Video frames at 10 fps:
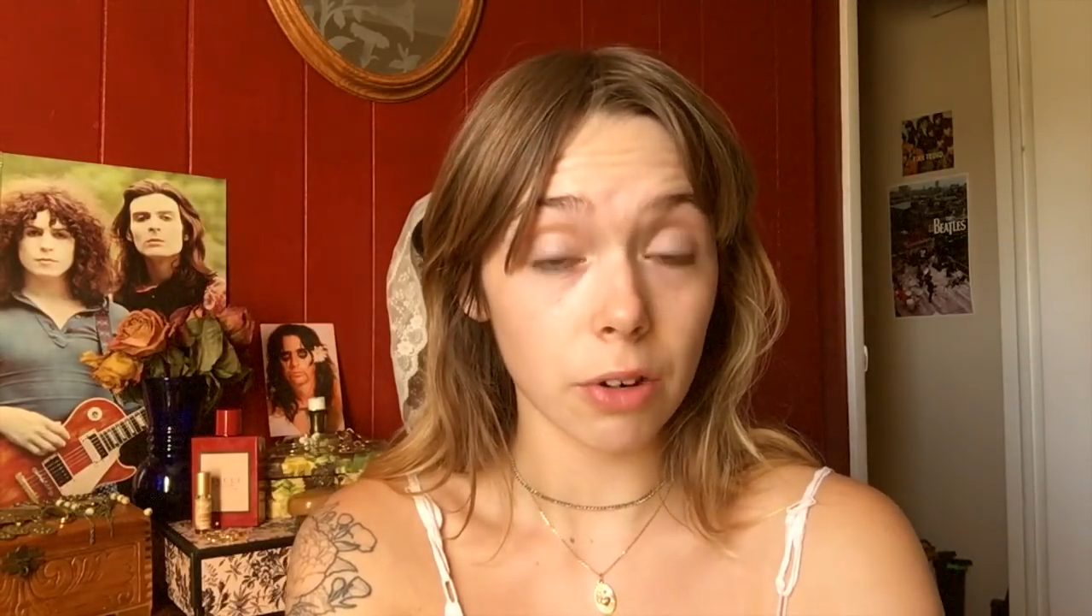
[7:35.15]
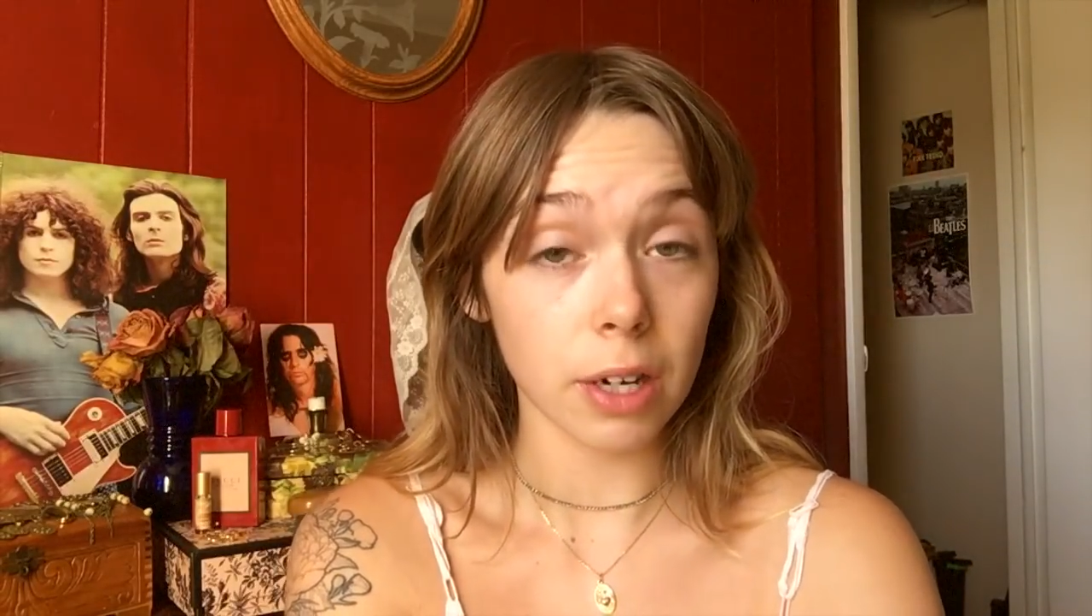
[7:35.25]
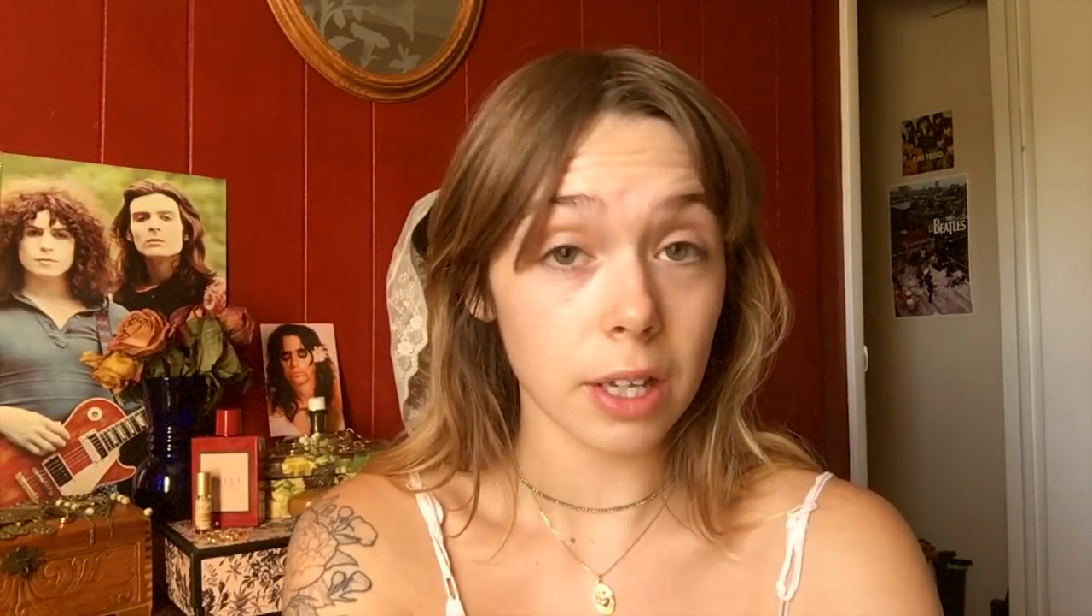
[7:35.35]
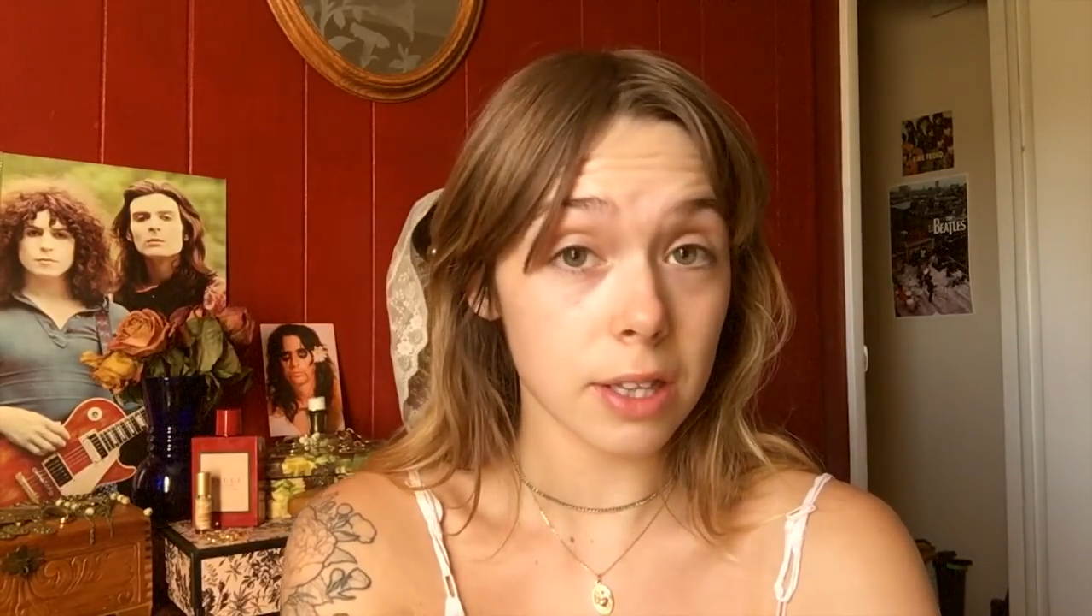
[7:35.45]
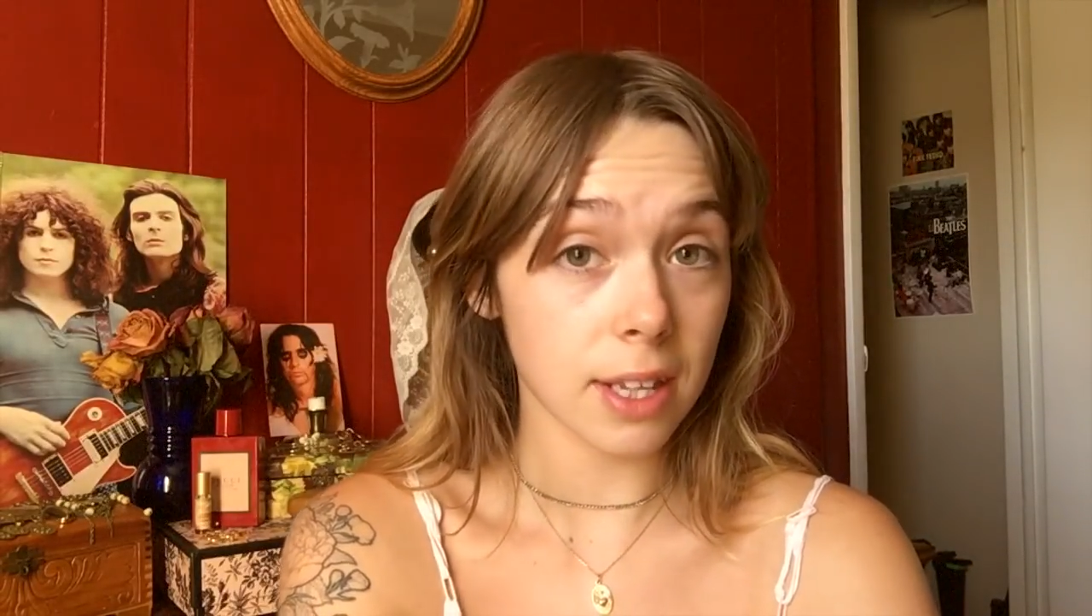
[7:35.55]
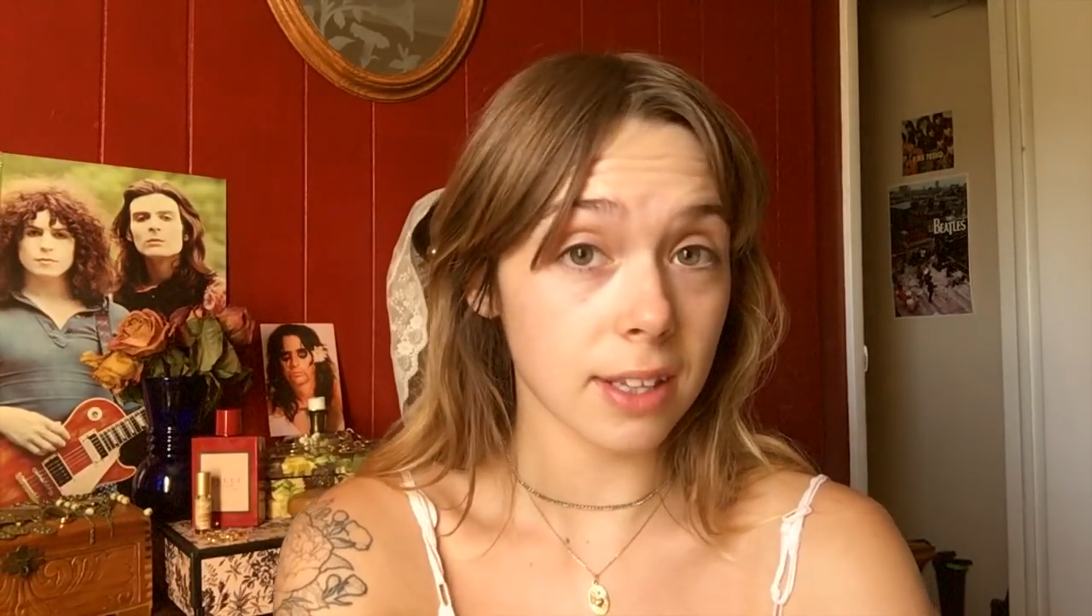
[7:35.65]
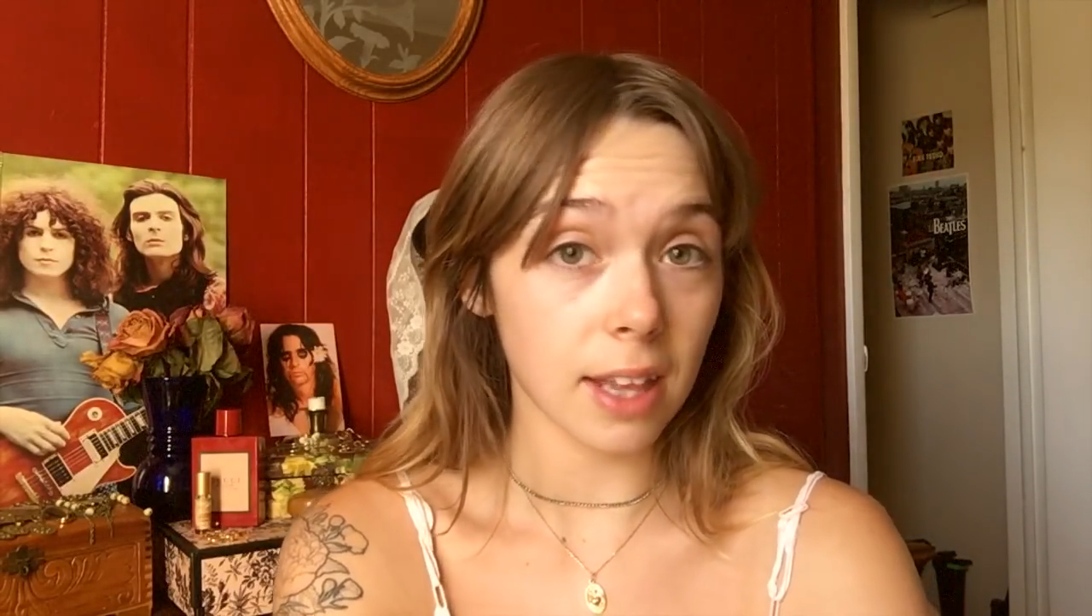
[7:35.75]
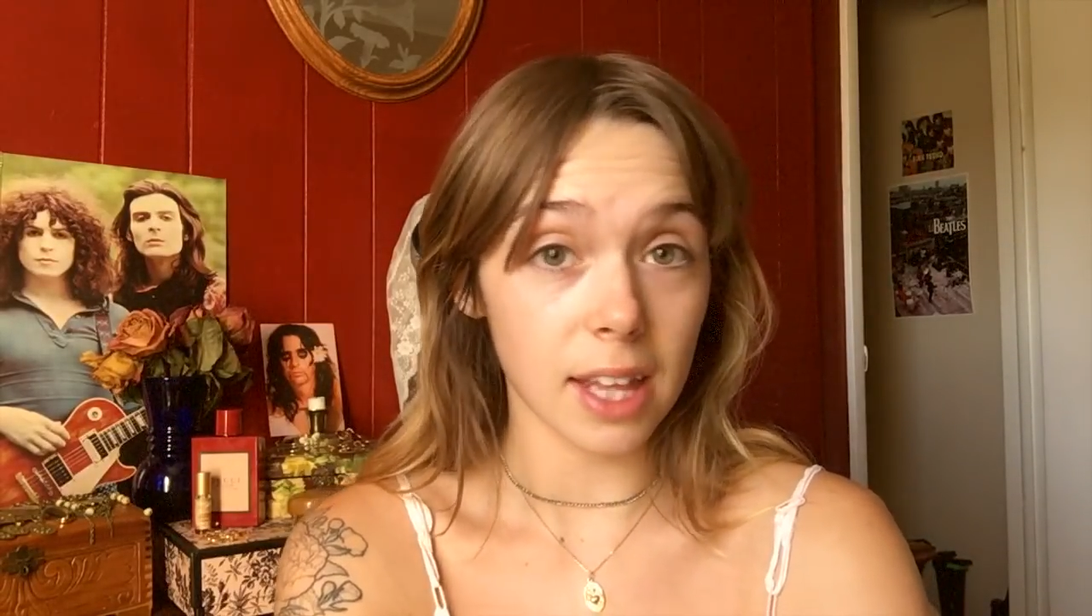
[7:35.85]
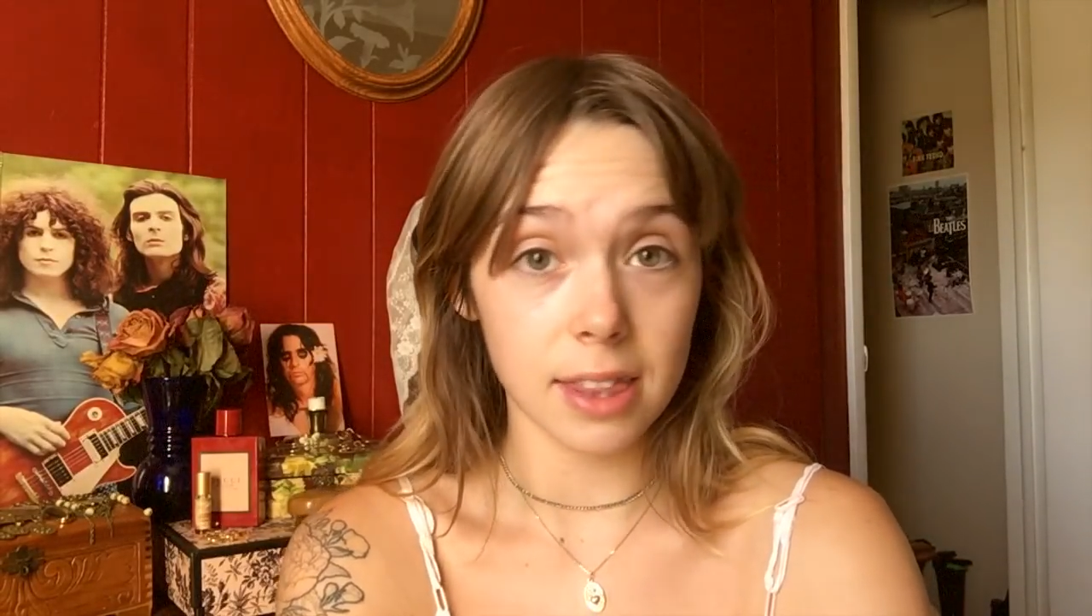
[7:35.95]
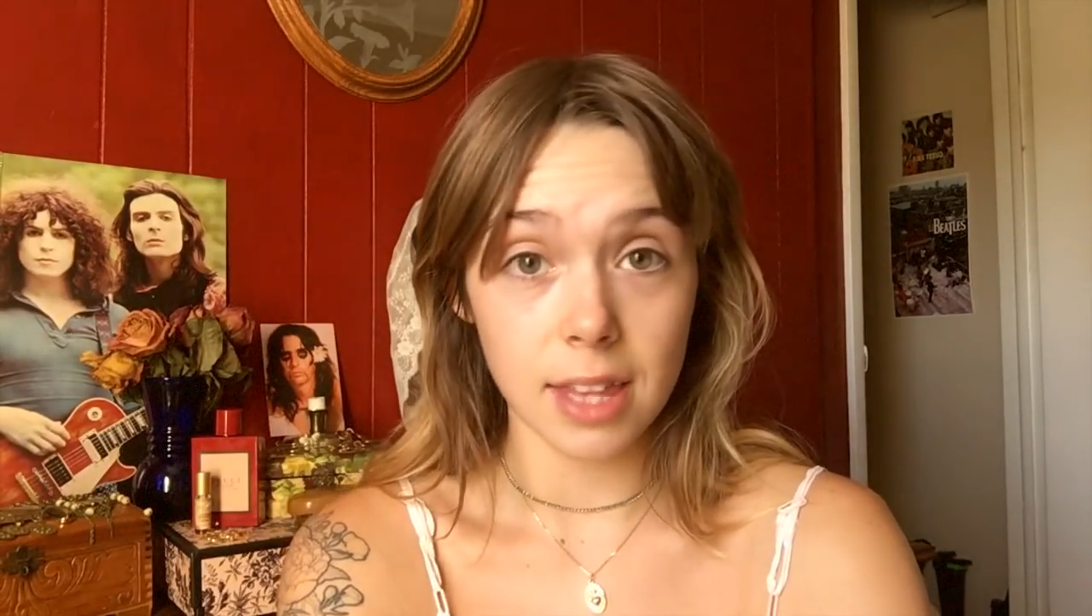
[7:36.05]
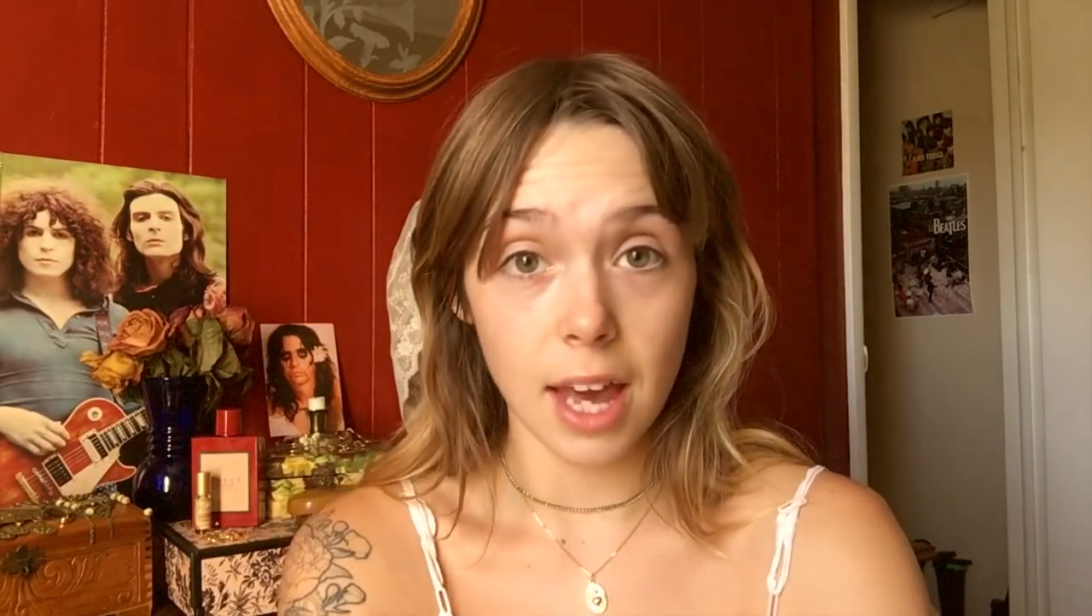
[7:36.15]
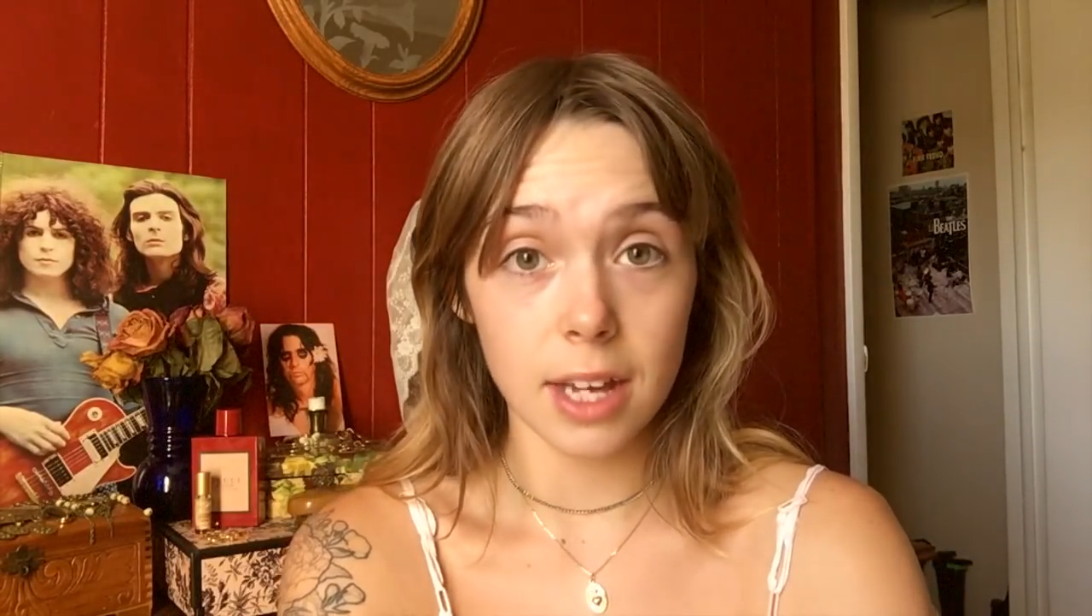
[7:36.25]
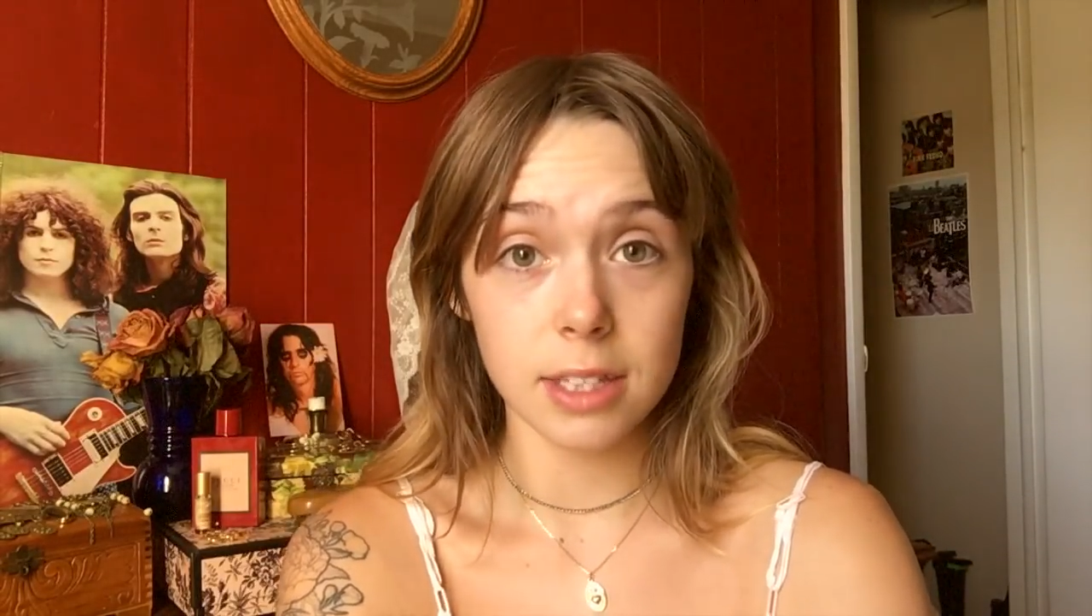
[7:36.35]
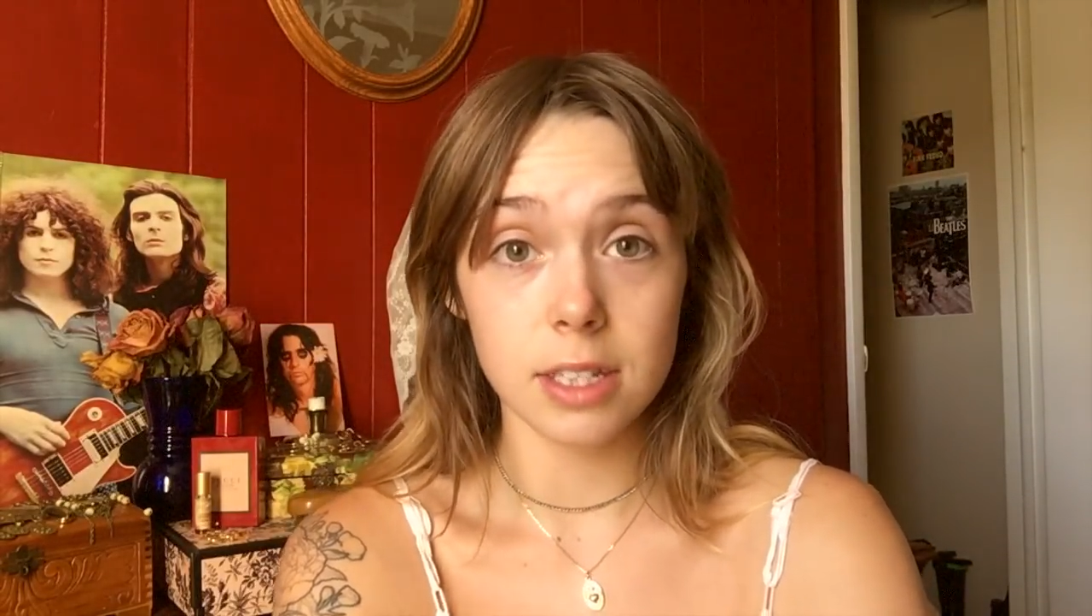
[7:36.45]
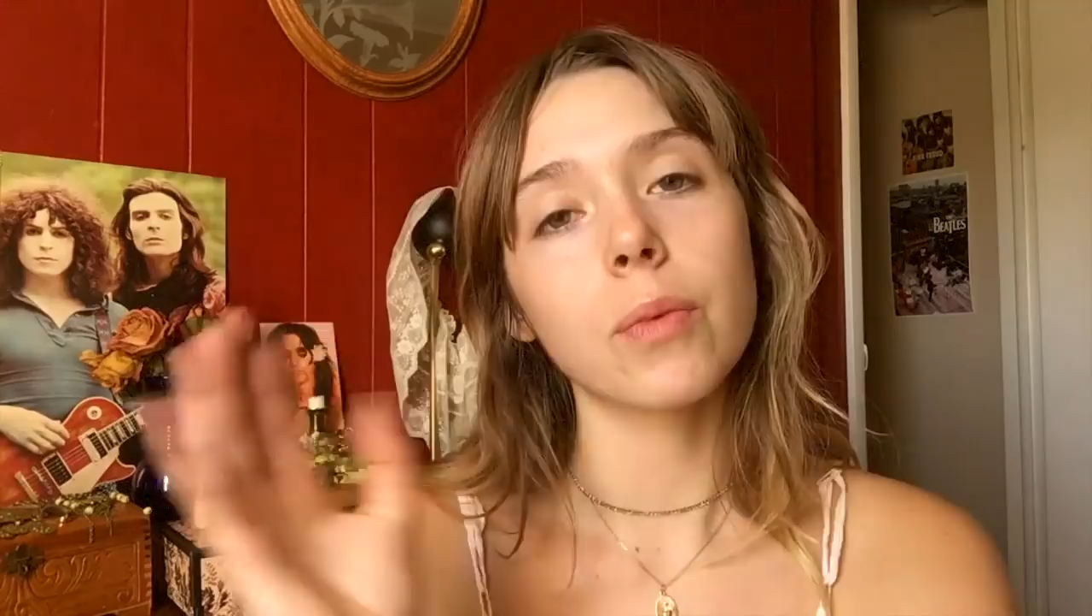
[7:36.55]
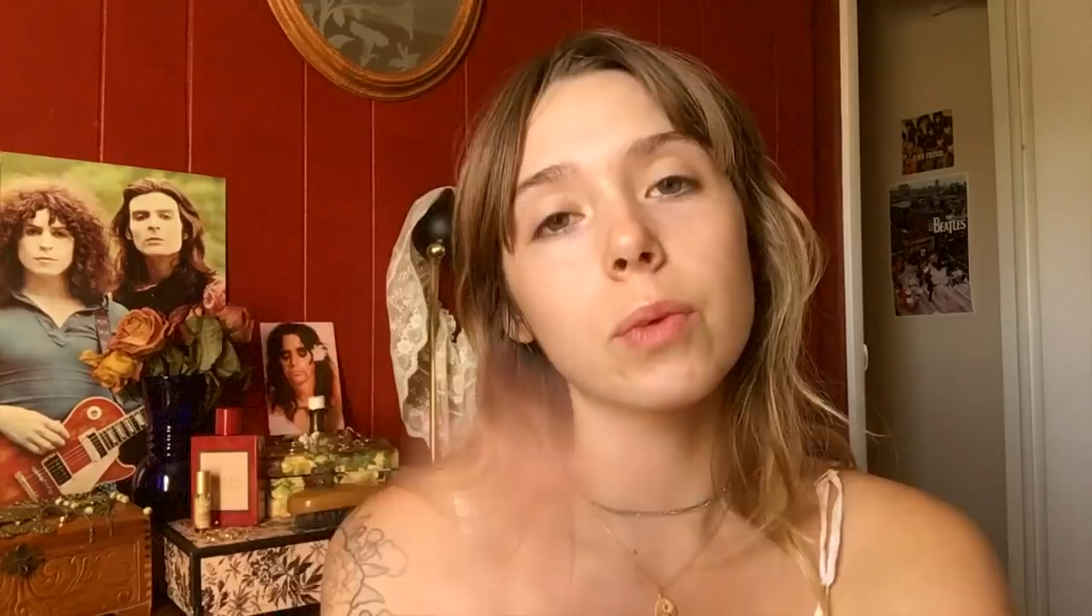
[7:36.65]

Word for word: anything like that.